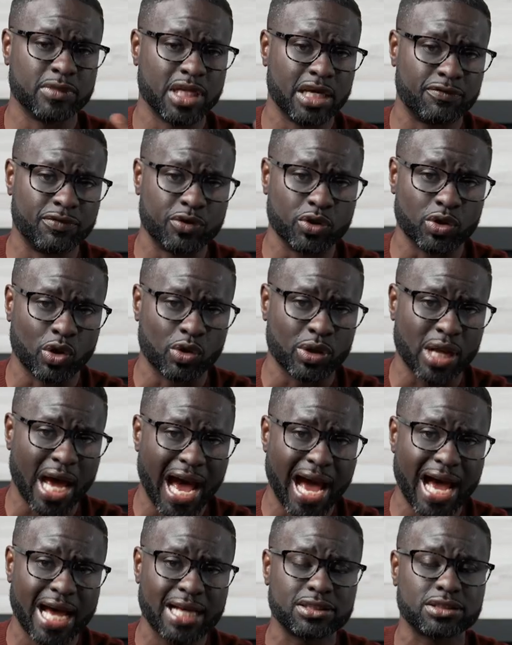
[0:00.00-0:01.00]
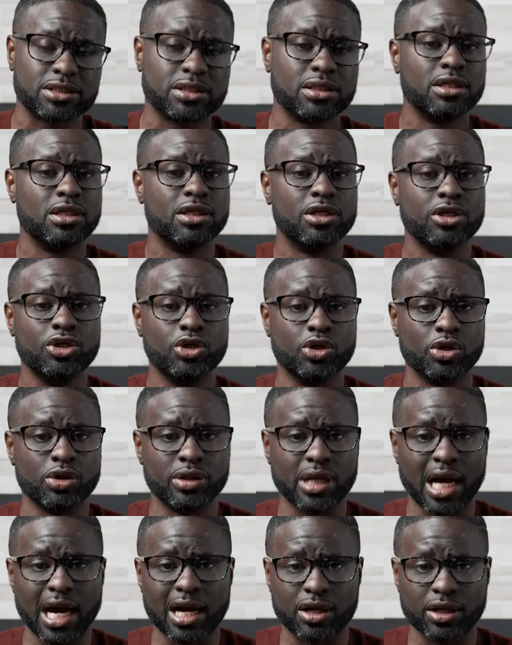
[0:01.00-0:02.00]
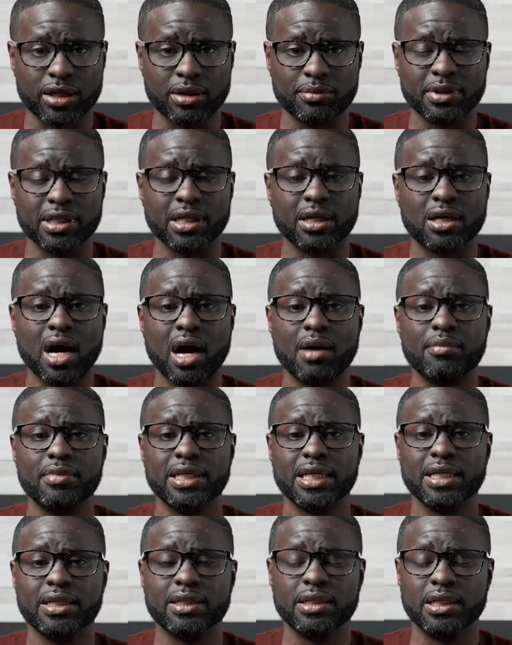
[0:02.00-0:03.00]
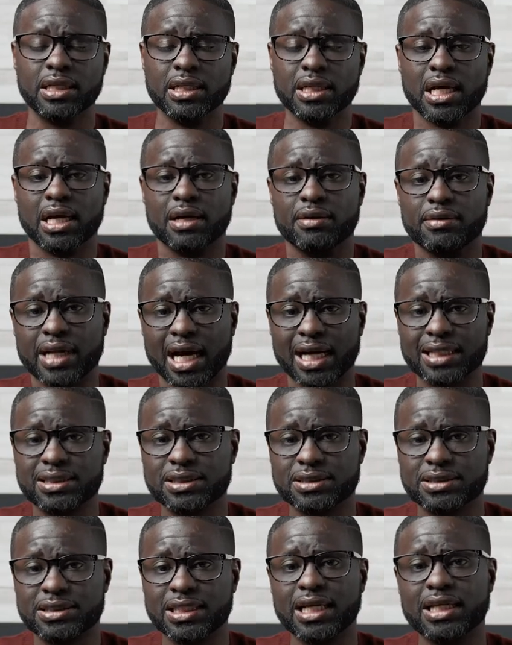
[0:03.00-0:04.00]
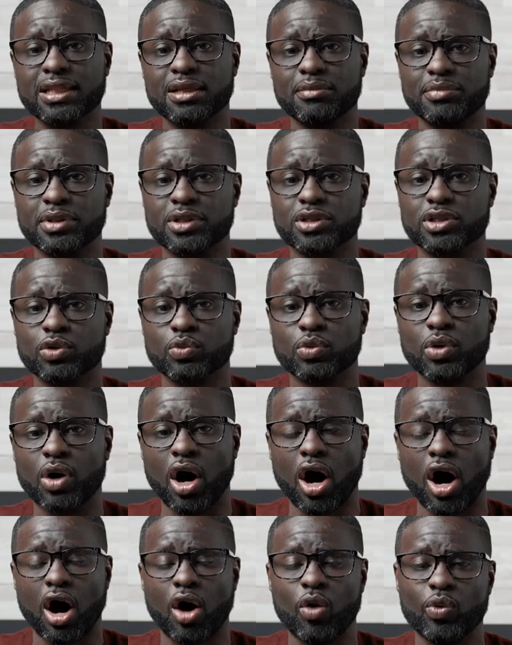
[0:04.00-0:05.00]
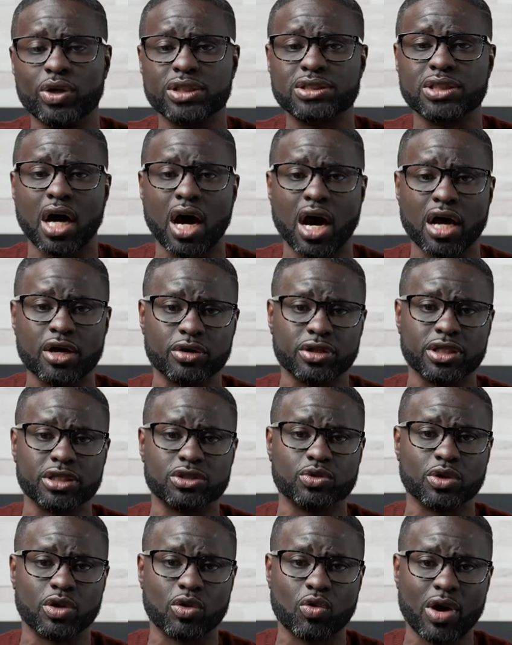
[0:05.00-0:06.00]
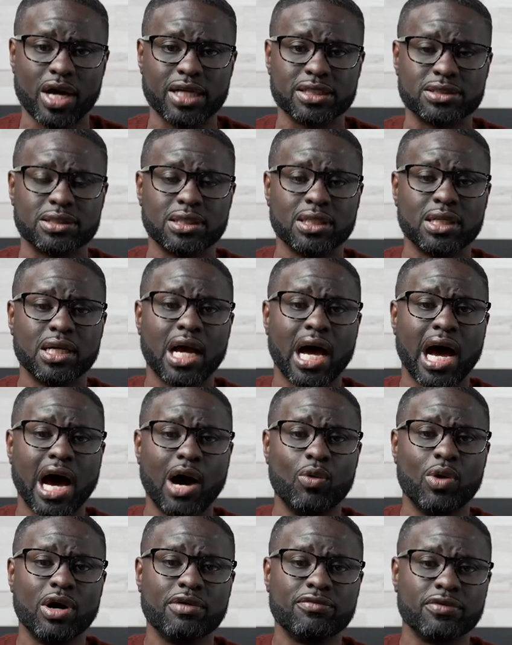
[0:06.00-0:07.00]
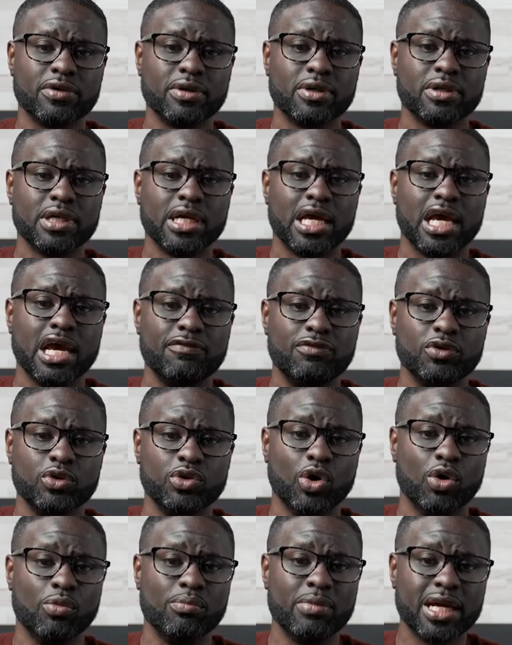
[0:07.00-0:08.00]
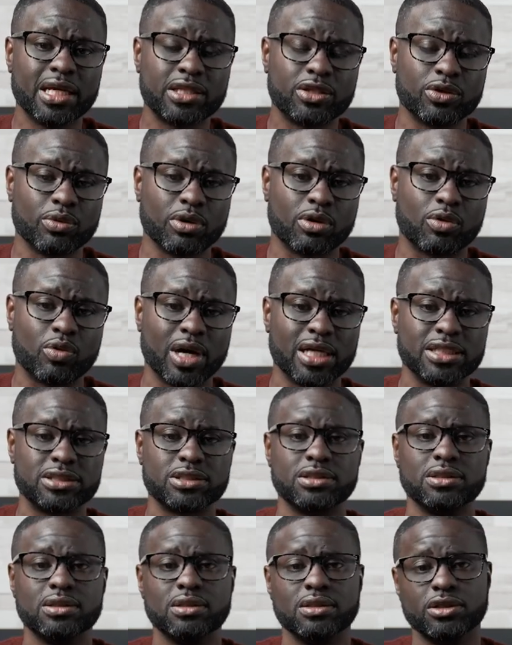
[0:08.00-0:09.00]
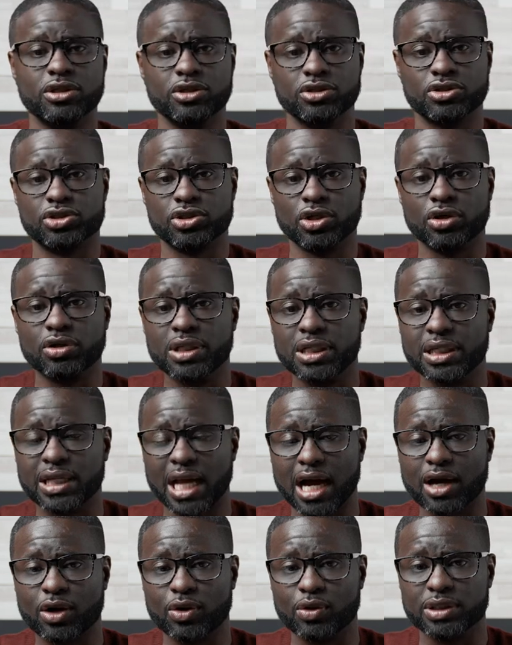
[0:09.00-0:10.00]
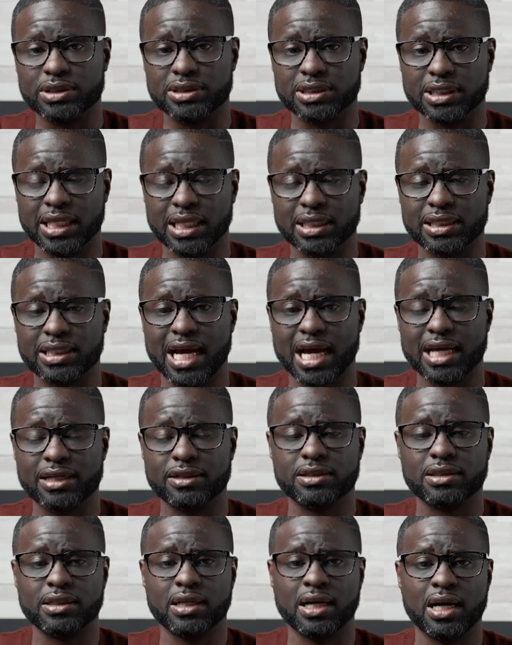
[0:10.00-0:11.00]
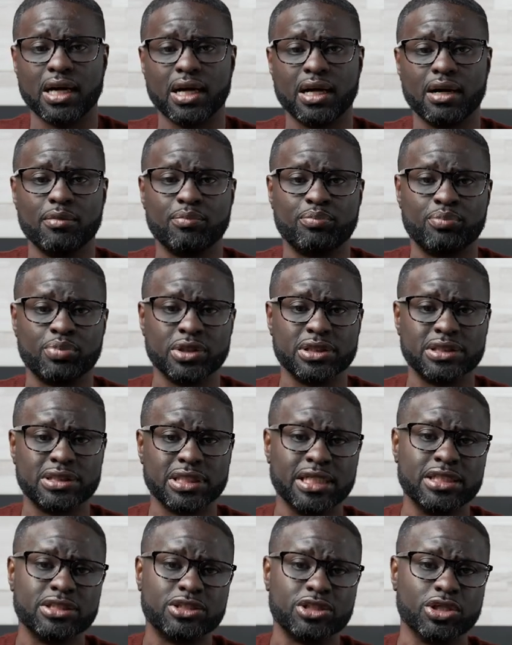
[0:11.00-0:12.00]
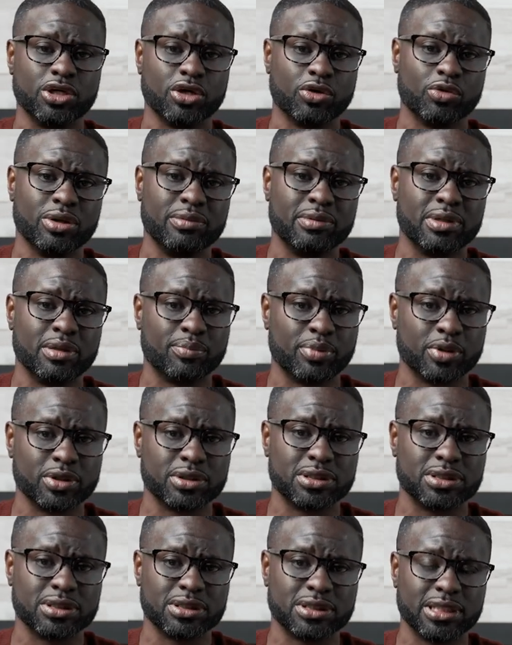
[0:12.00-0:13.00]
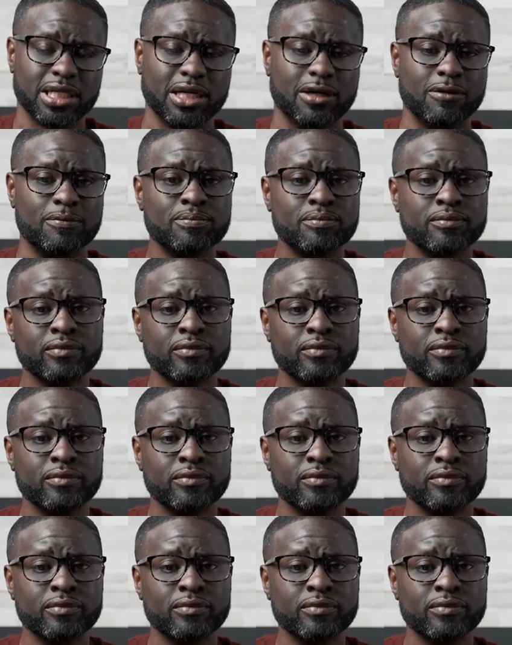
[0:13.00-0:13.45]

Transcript: if you don't ask, you're not going to be accommodated. Not to say the builder will always honor this request. However, if you don't make the request, you're certainly not going to get that uh, put into your agreement of purchase and sale.